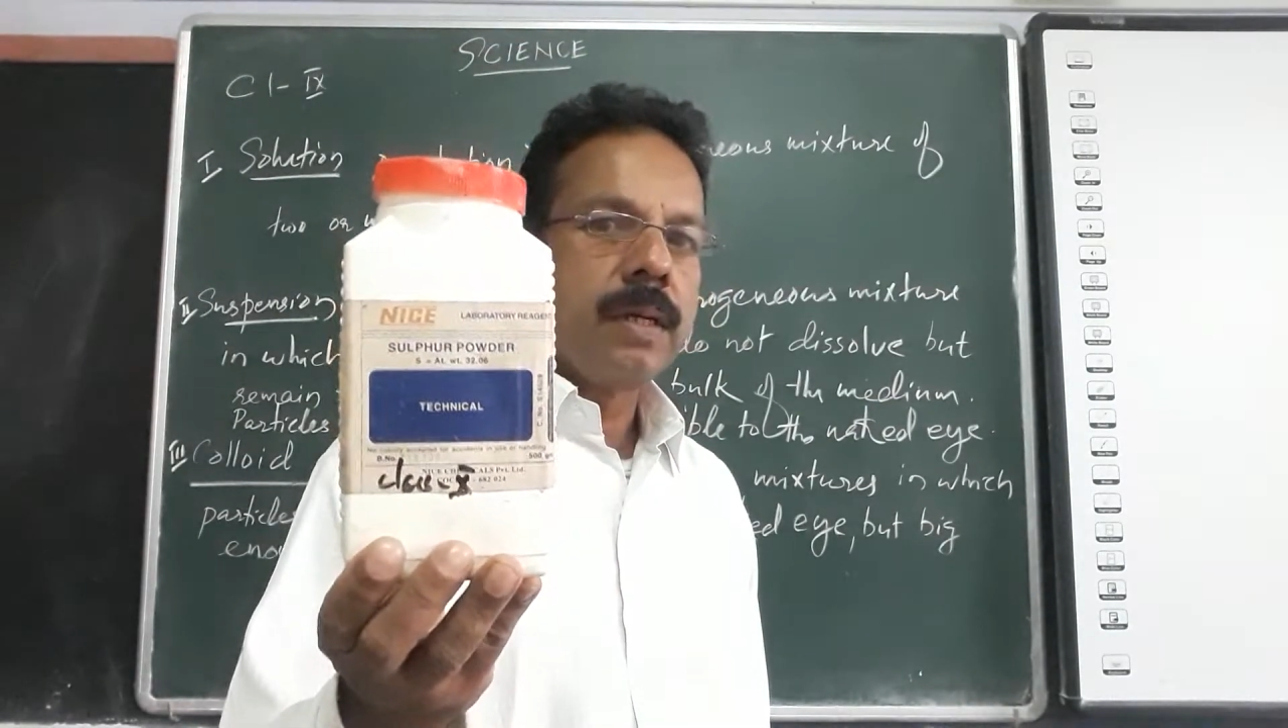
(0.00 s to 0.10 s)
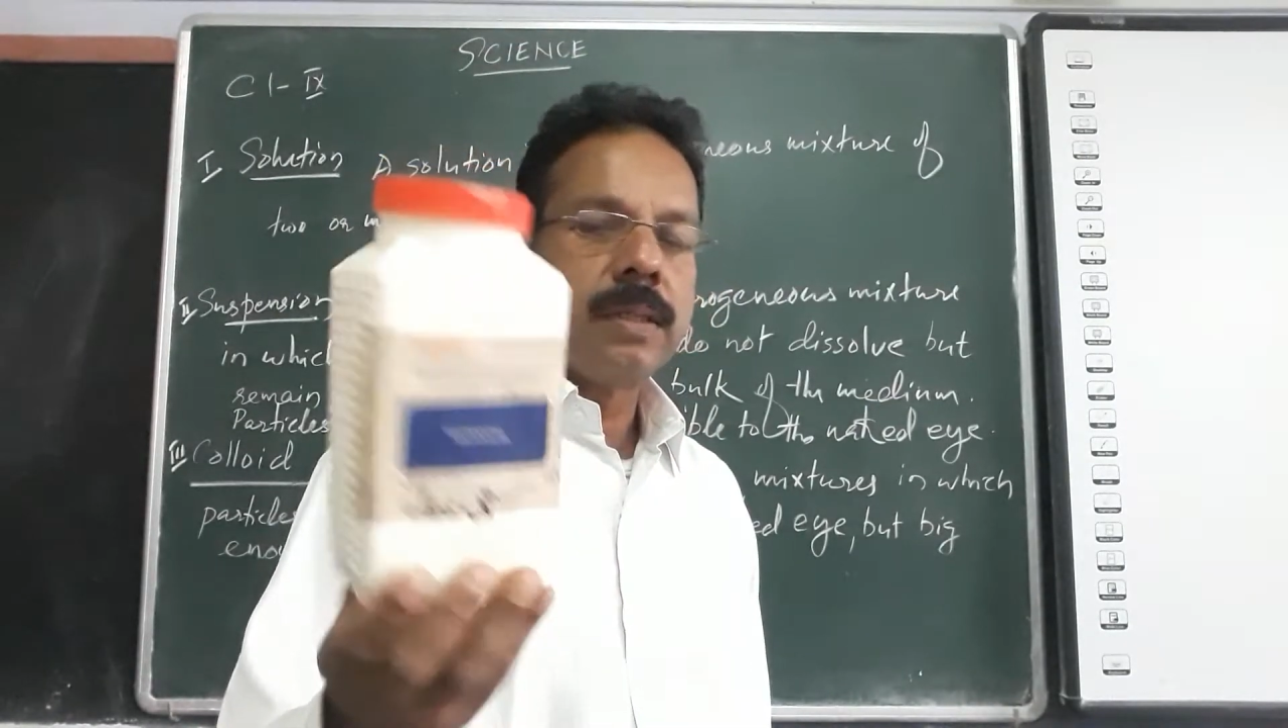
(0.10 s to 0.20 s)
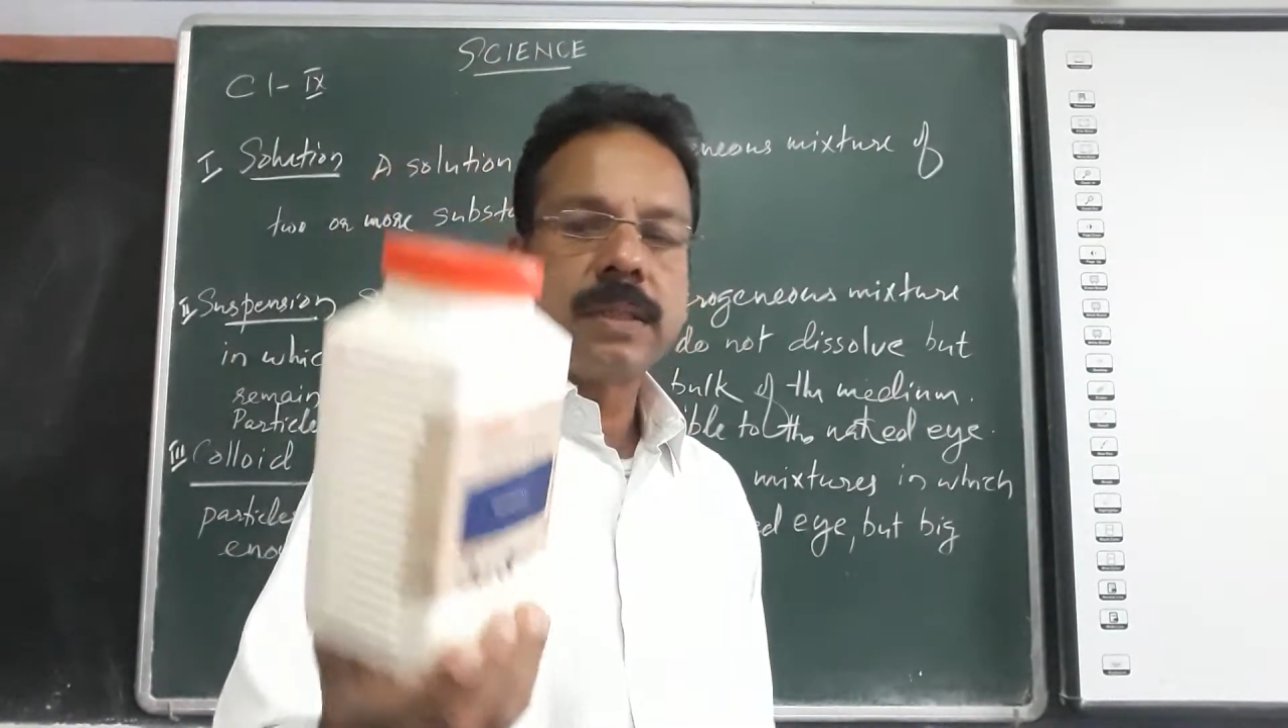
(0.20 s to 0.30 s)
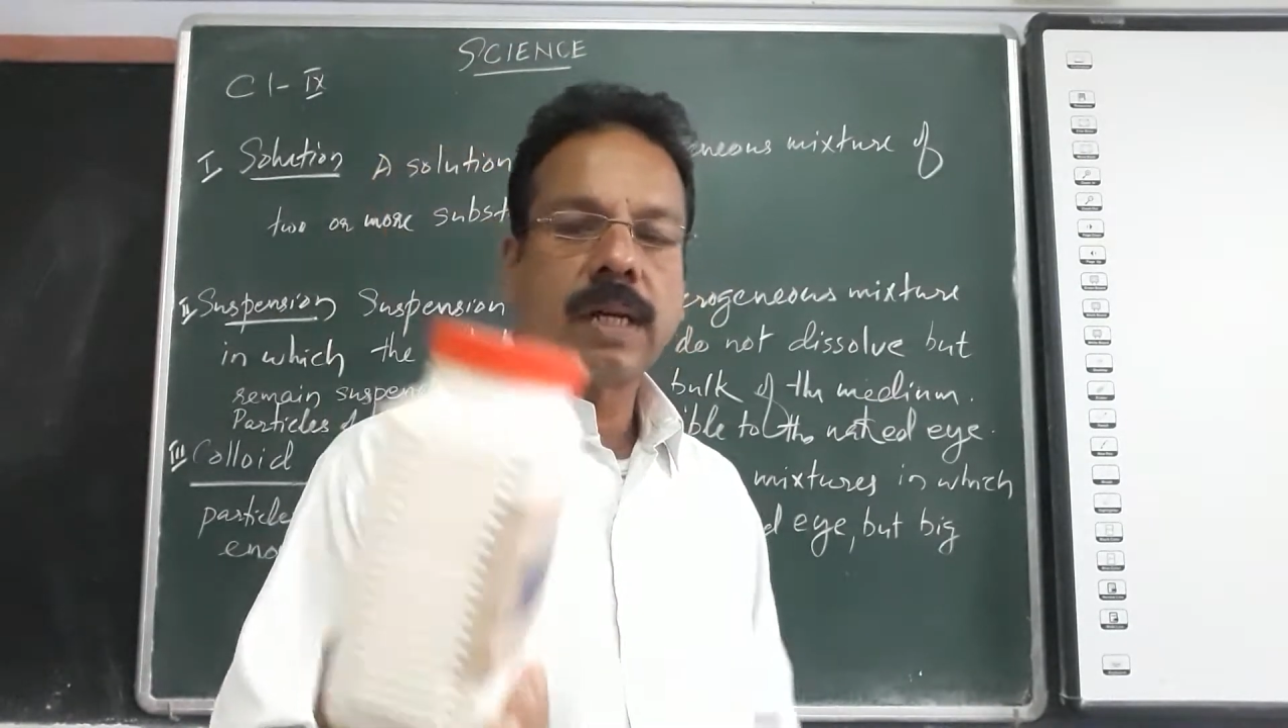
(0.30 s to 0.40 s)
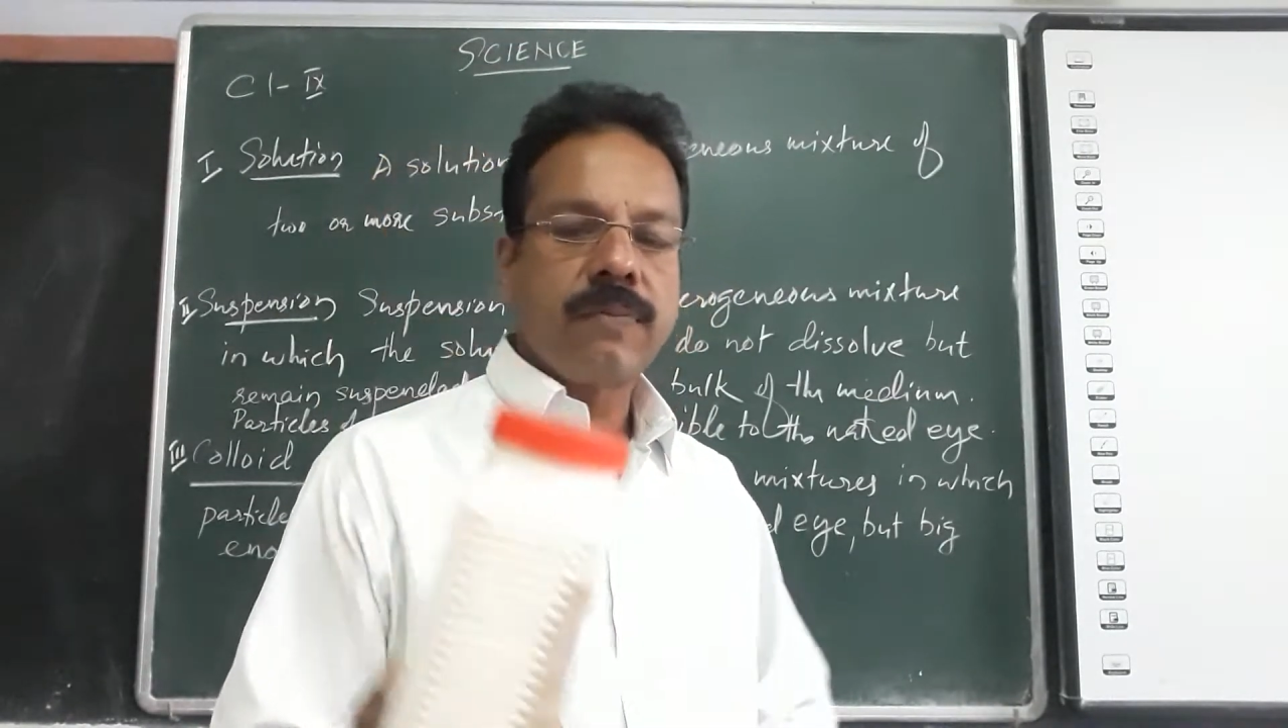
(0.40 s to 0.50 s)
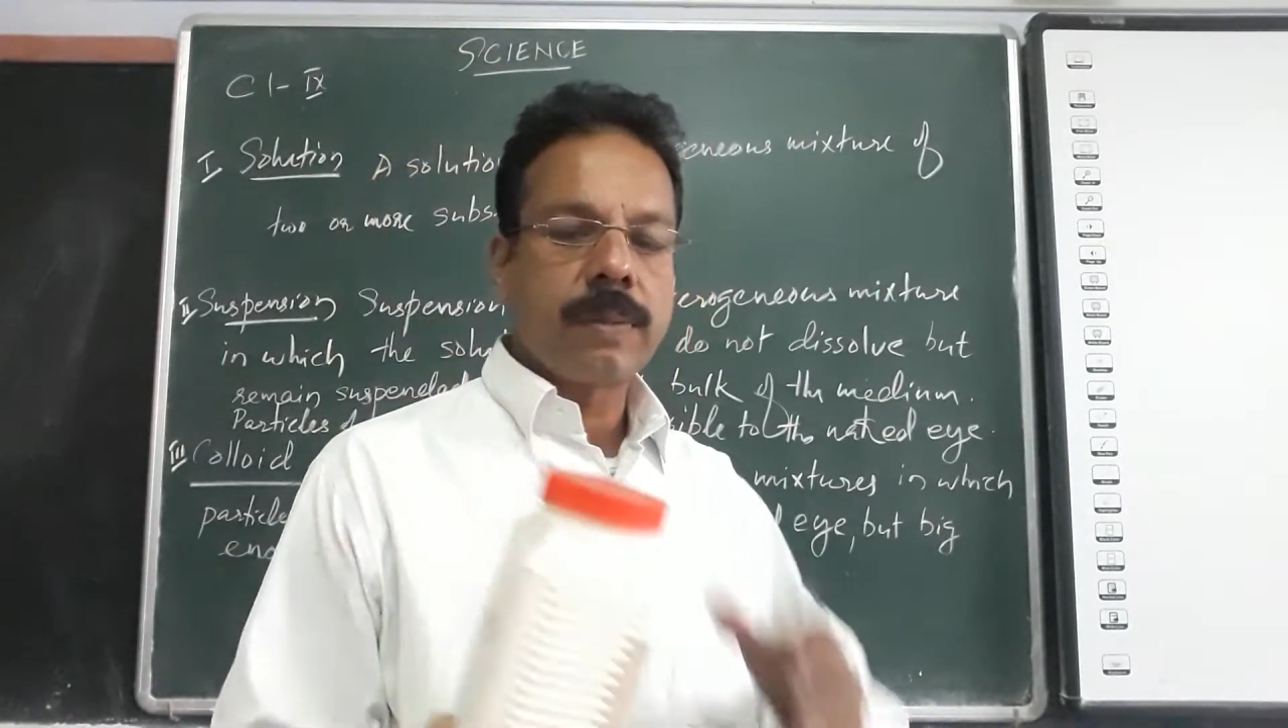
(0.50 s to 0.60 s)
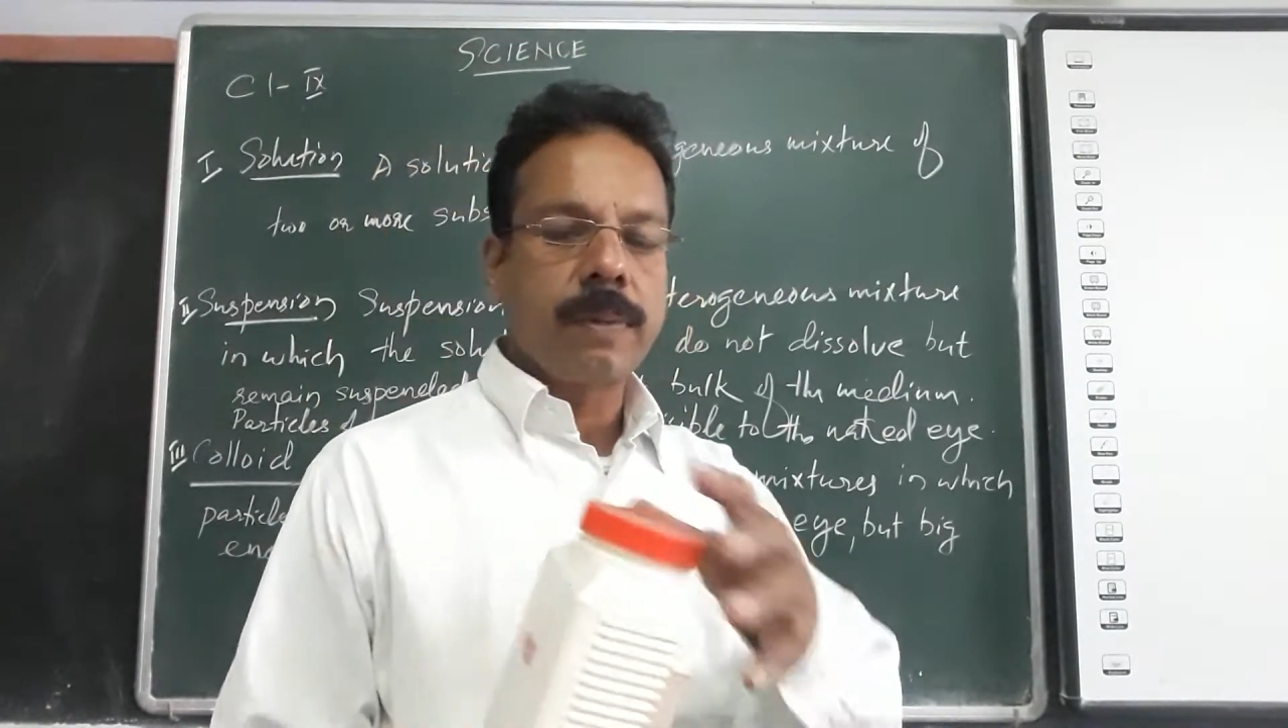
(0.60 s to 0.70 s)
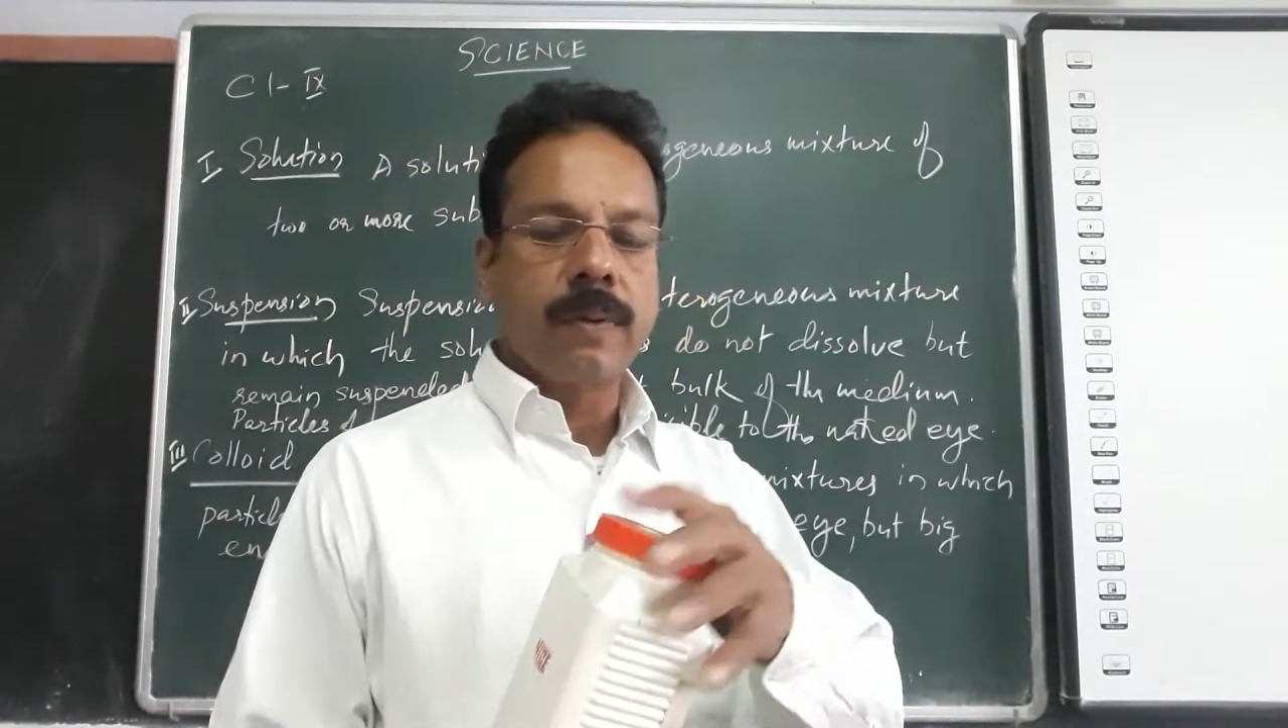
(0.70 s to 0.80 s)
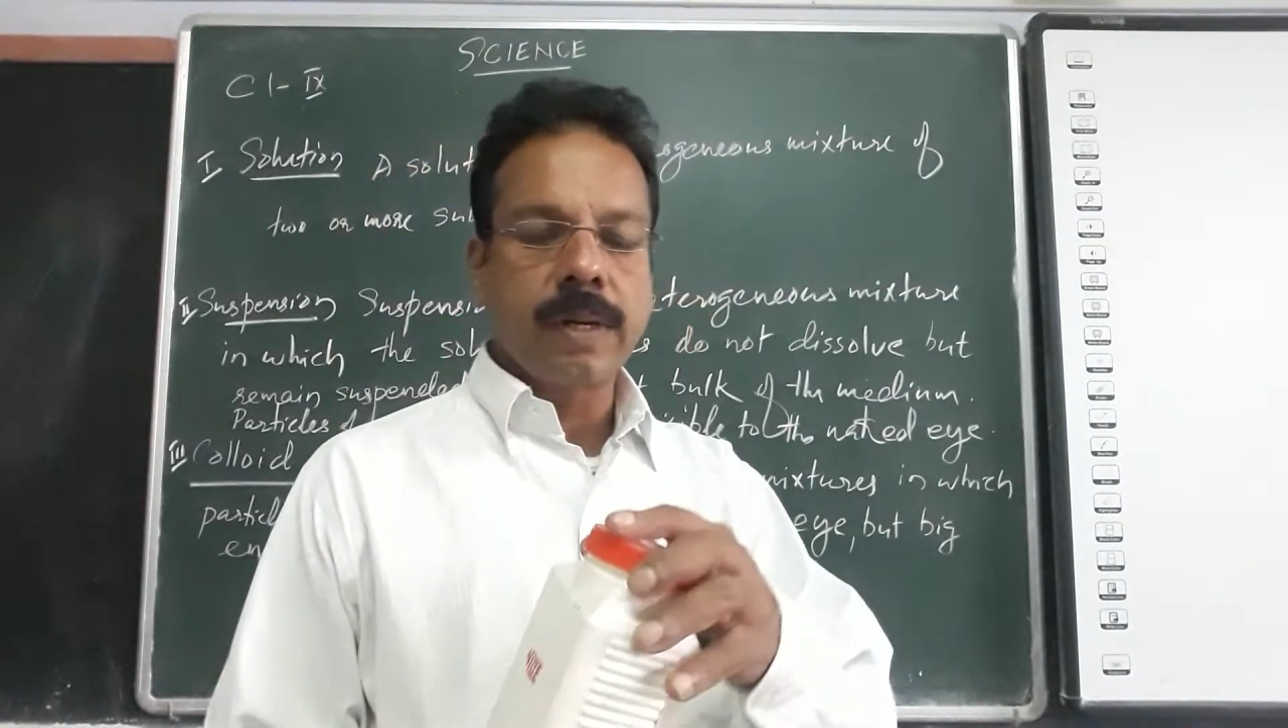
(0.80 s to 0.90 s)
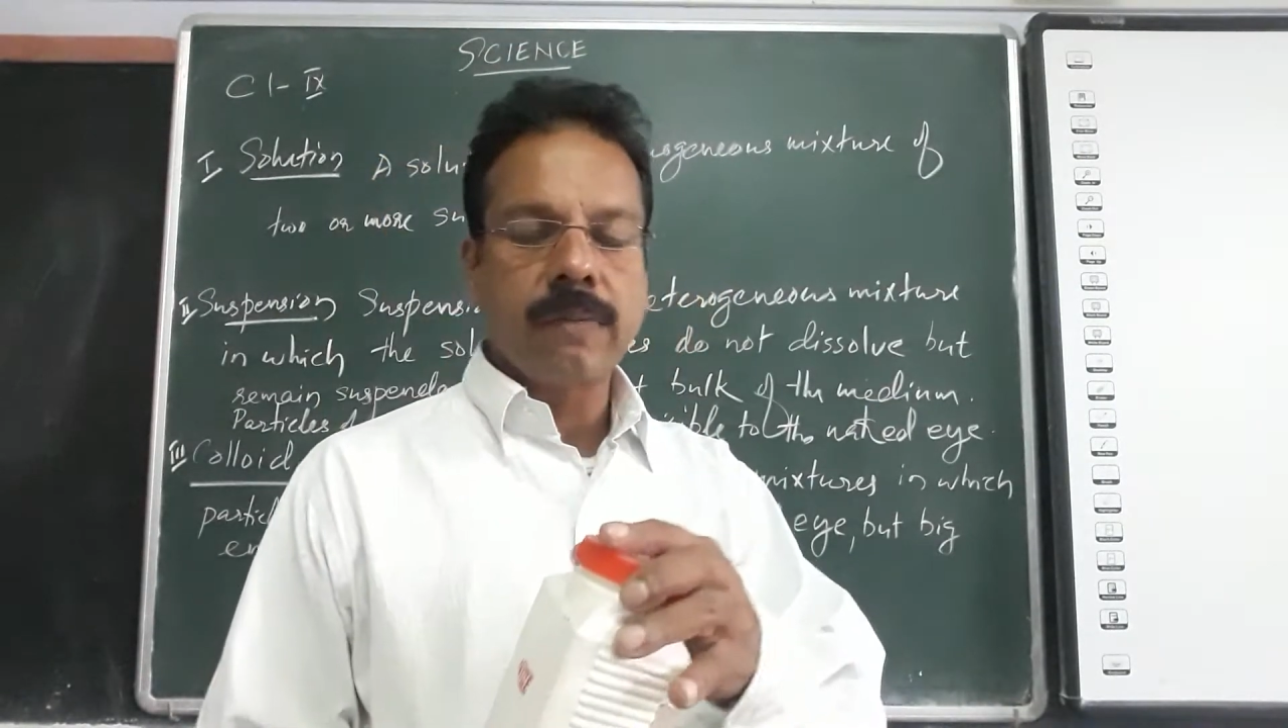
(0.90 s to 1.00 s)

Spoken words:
Sulfur powder,